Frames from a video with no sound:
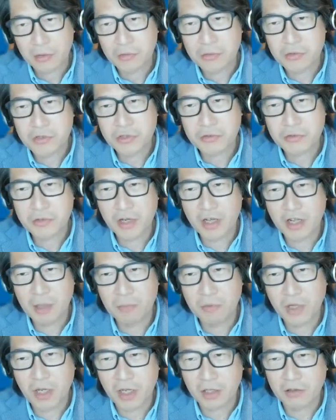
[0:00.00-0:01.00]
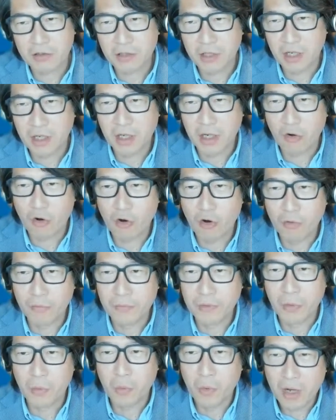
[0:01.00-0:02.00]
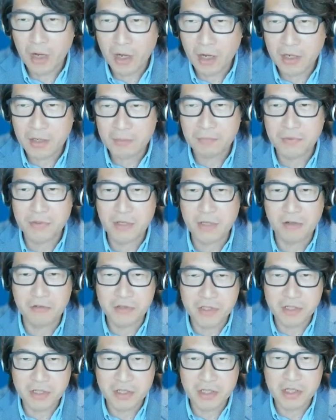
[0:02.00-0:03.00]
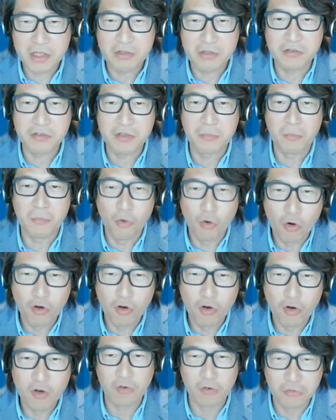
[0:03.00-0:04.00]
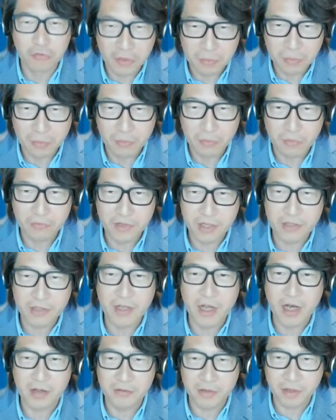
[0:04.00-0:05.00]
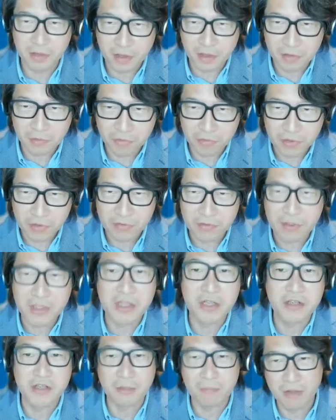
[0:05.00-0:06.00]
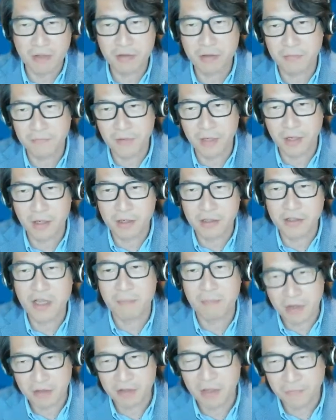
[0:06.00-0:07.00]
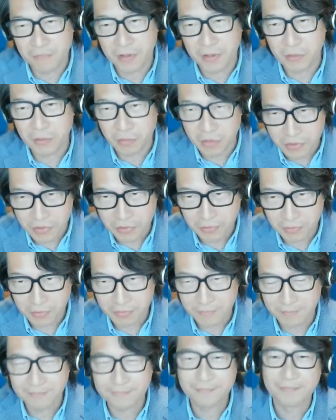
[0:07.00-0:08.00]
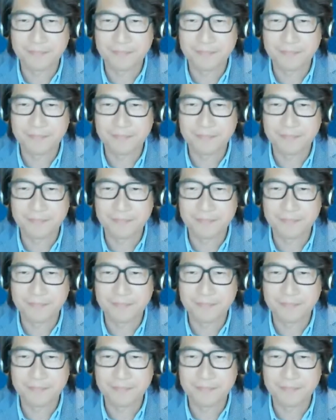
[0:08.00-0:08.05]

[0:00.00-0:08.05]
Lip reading: Could you elaborate on why PNG is more vulnerable than other countries in the Pacific regions?